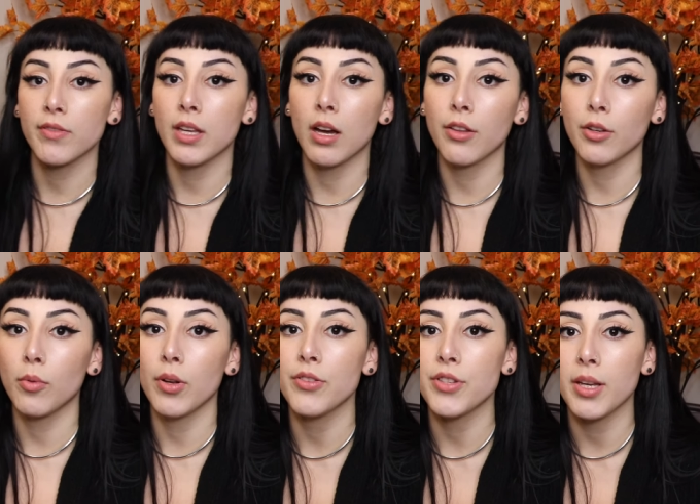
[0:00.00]
of the other
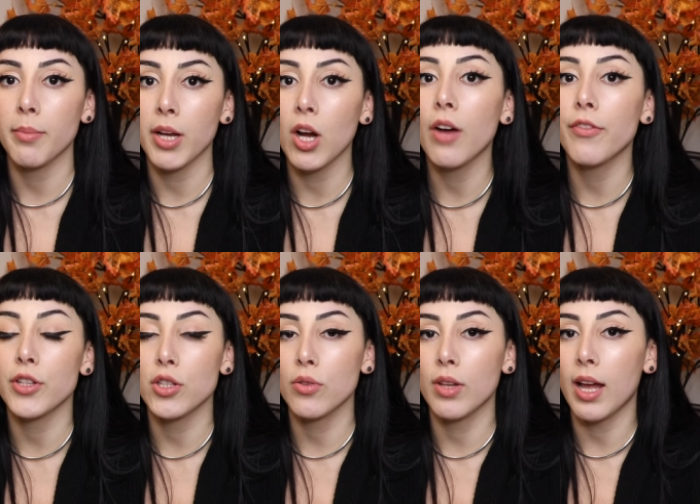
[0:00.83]
ones in my office
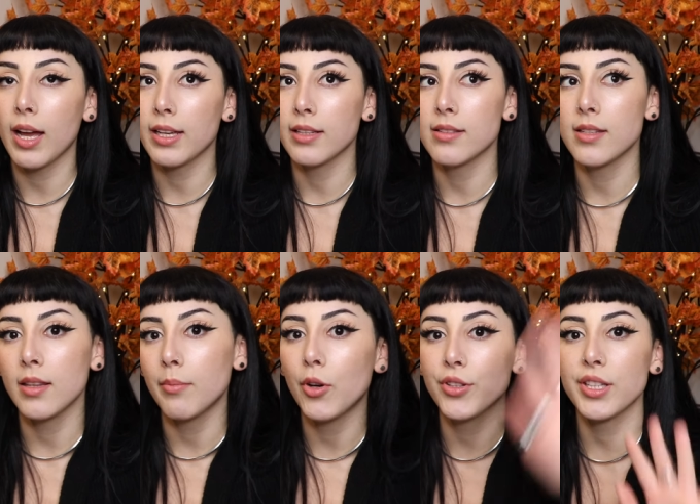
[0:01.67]
so that I can see
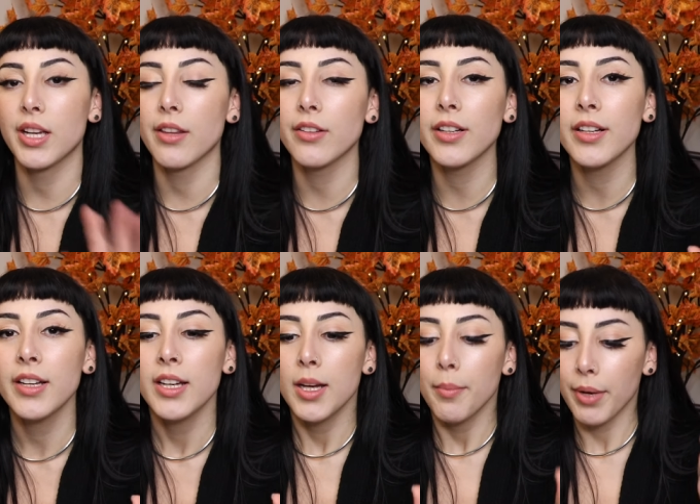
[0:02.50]
them all together.
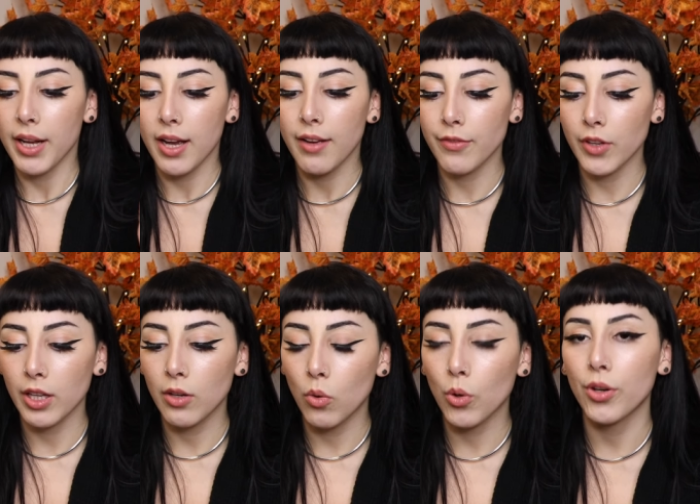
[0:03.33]
But I have
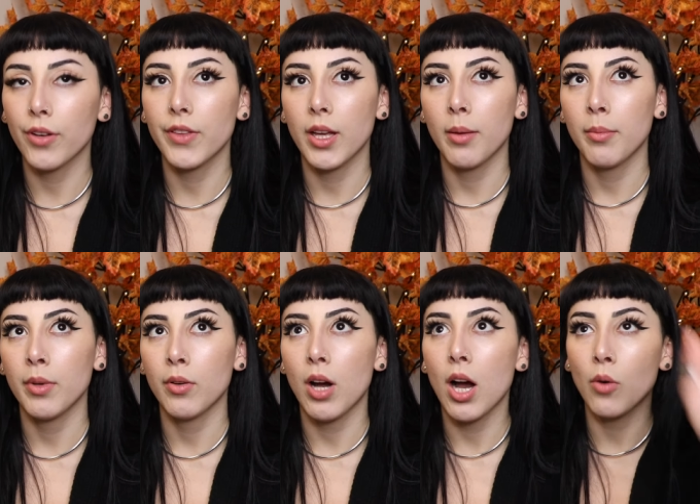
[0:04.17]
an order of them
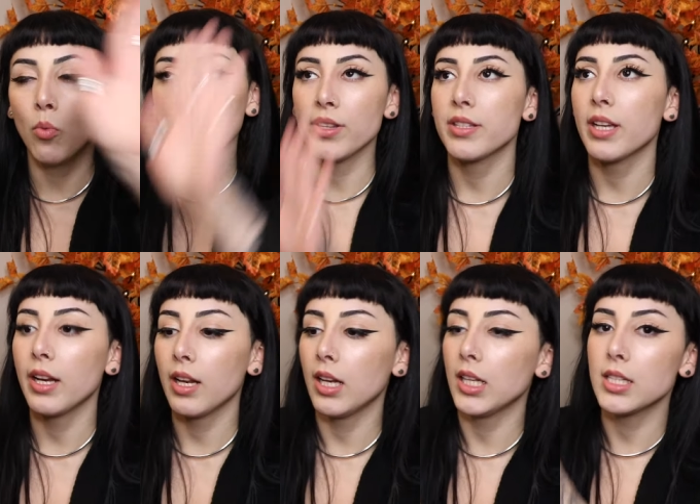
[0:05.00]
on one
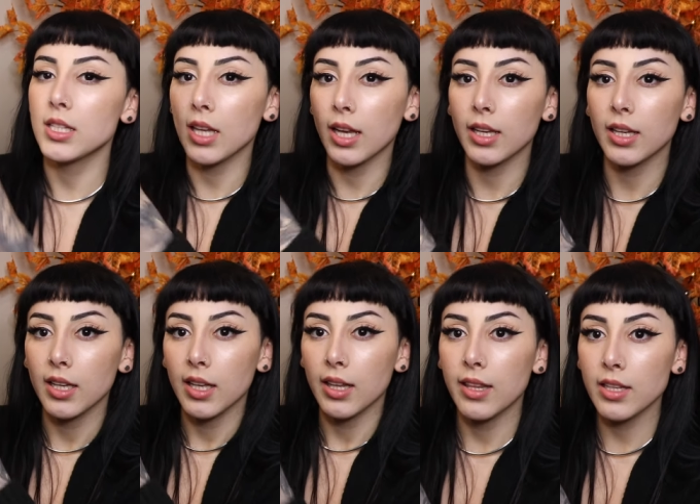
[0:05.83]
side and it's like
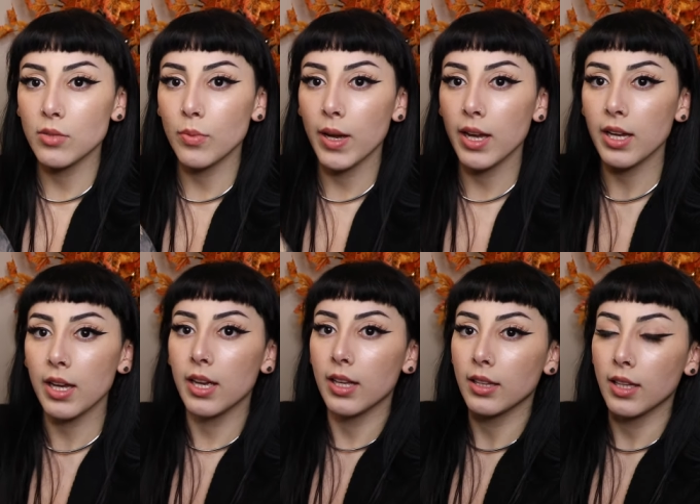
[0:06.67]
this
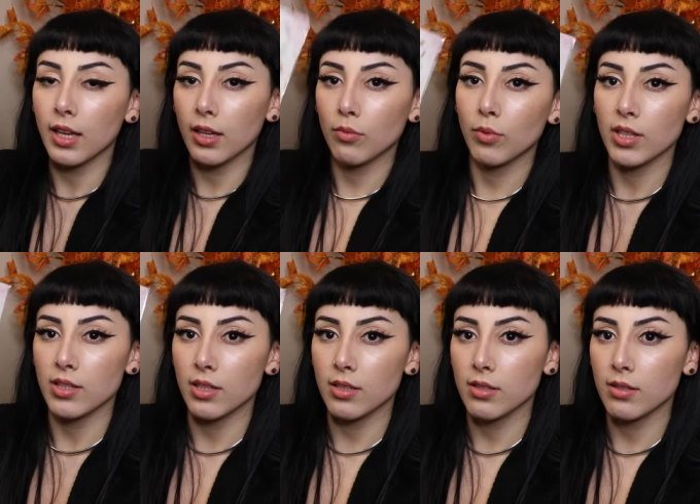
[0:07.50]
way, like what is
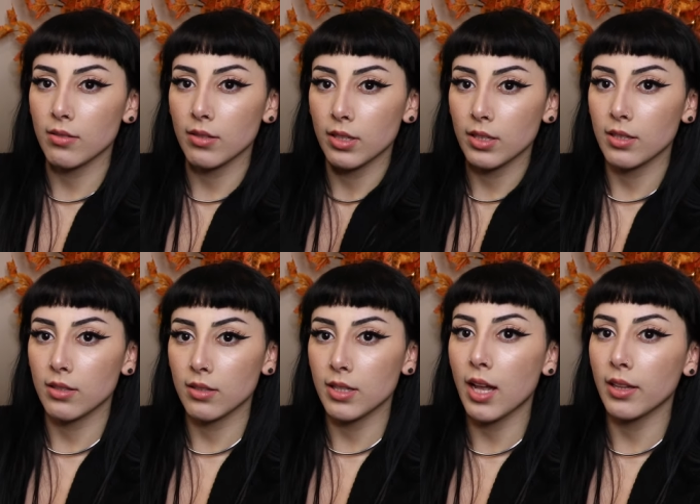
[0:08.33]
this?
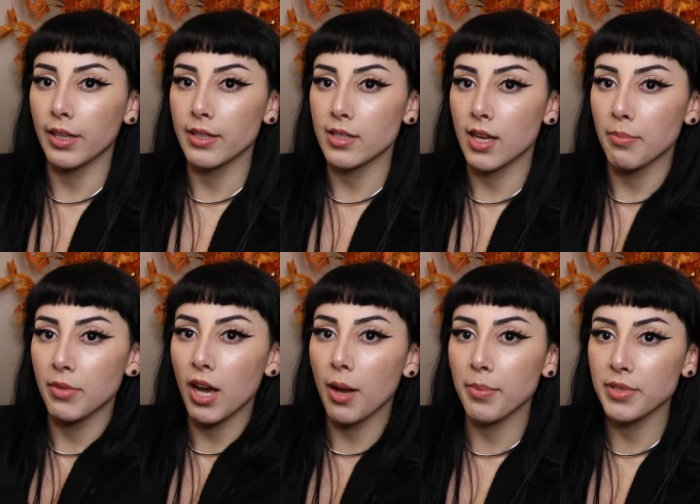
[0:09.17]
Not landscape,
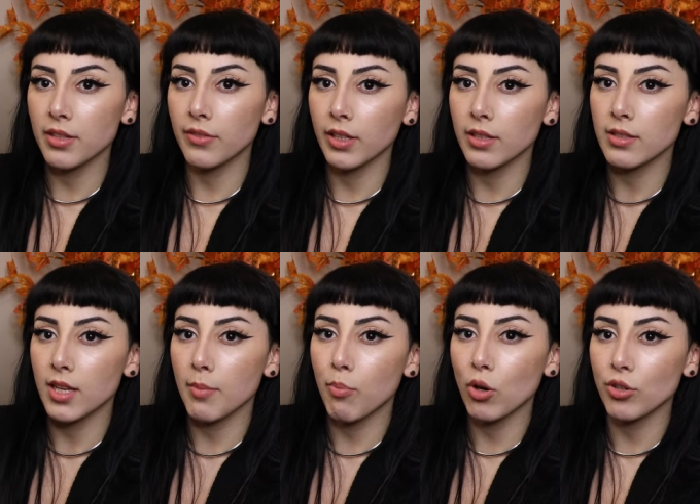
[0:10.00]
the opposite of
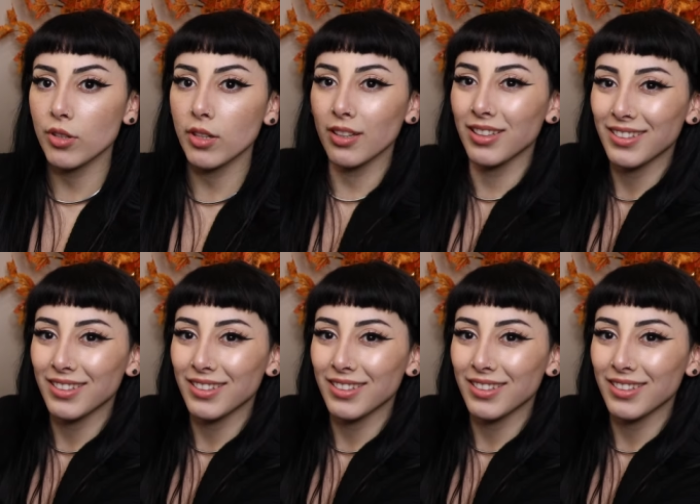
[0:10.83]
landscape, portrait,